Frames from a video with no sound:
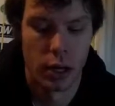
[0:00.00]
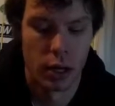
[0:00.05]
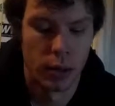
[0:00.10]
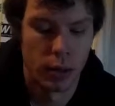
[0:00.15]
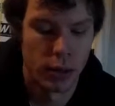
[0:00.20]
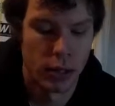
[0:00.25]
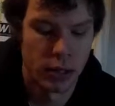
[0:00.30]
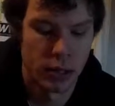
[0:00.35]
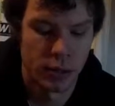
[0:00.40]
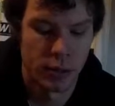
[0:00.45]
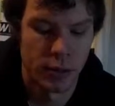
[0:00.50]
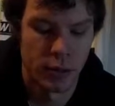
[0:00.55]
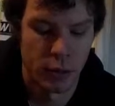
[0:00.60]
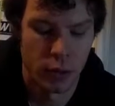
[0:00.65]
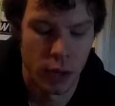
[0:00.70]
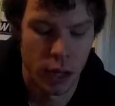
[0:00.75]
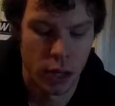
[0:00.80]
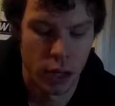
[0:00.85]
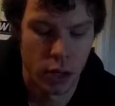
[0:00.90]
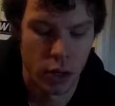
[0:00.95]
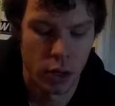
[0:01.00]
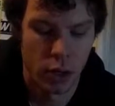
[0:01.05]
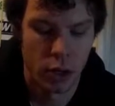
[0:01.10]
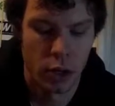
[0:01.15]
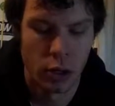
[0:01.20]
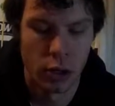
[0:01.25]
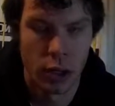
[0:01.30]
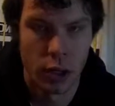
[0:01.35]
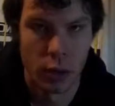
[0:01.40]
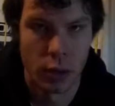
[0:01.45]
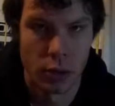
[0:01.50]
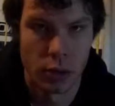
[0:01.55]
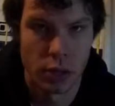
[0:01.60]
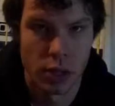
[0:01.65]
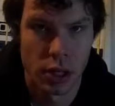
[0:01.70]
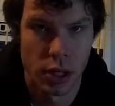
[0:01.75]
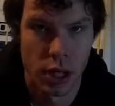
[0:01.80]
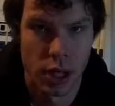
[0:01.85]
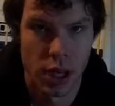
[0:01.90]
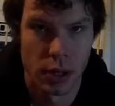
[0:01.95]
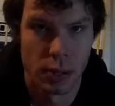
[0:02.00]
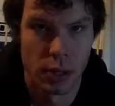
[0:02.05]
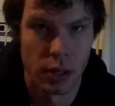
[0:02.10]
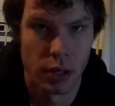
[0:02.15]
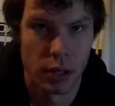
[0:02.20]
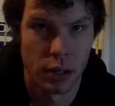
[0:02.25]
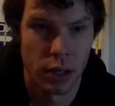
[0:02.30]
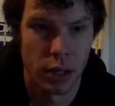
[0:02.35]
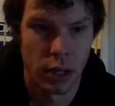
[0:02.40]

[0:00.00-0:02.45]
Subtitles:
This is for like early winter time and